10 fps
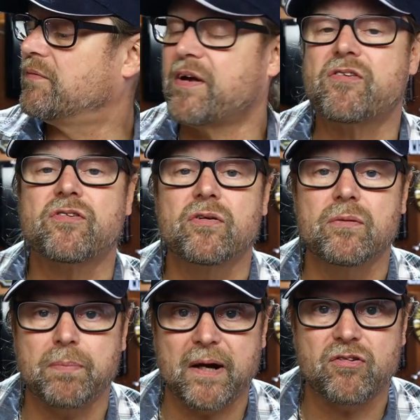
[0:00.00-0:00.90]
Thanks
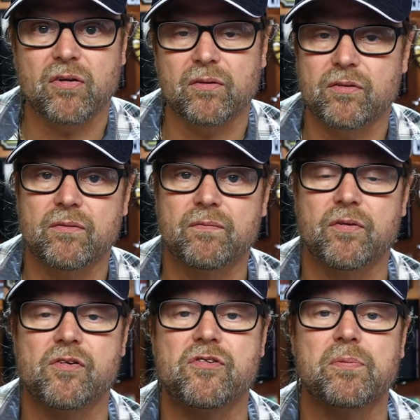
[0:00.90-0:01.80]
to Patreon
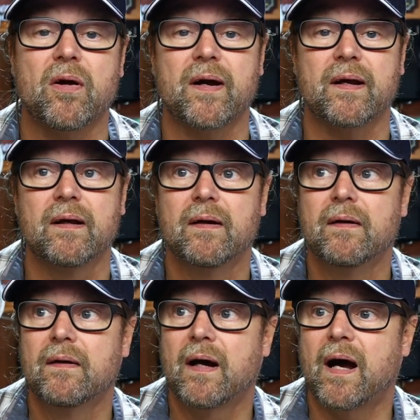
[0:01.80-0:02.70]
for supplying
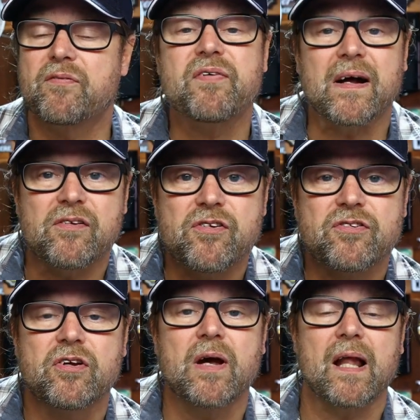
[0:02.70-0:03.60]
funds
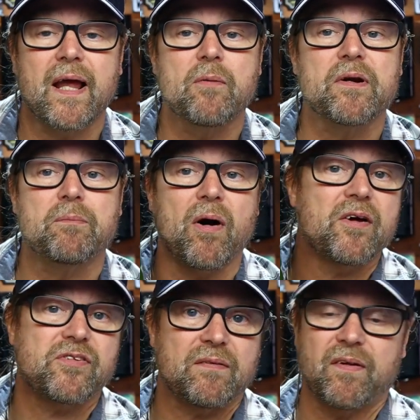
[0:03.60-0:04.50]
to allow me to buy
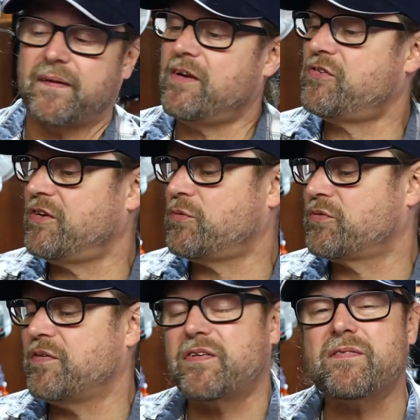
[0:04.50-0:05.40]
stuff like this. This
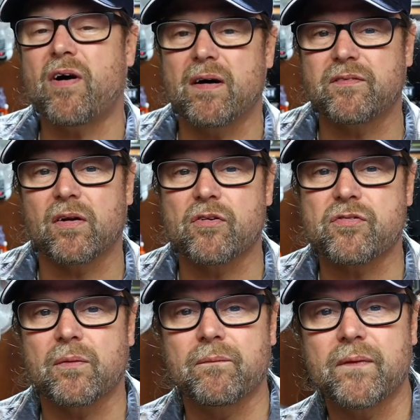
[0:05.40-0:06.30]
was $55
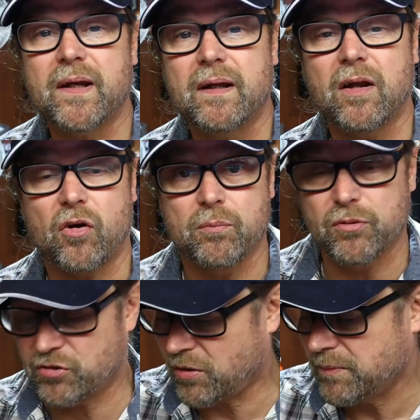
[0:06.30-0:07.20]
from the local
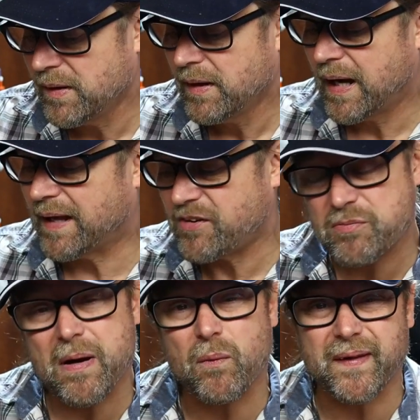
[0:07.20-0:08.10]
brew shop, and that's
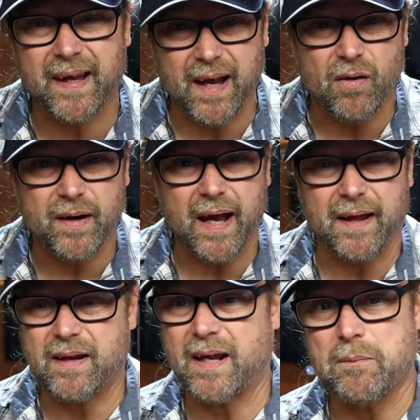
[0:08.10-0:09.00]
about what they're going
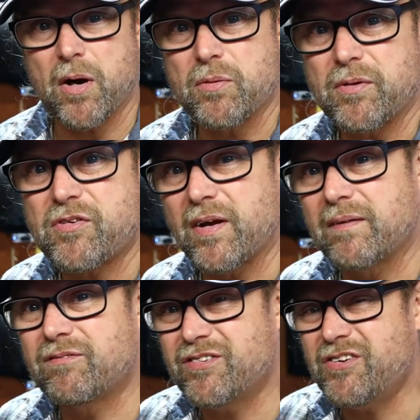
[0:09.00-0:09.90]
at the moment.
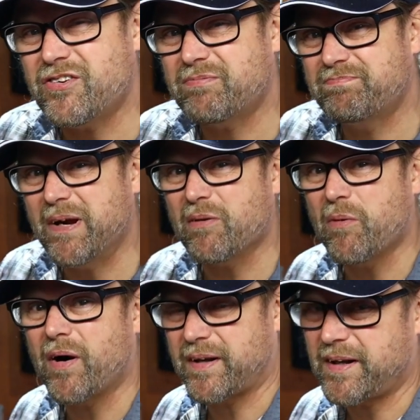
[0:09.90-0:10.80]
So just bear in
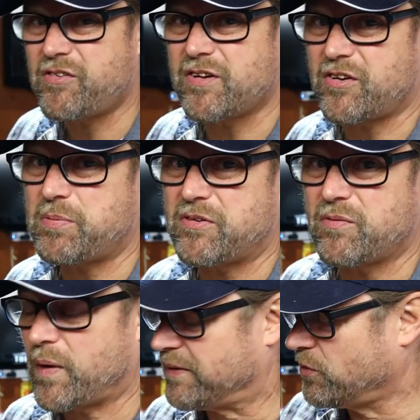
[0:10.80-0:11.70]
mind, it is an expensive way of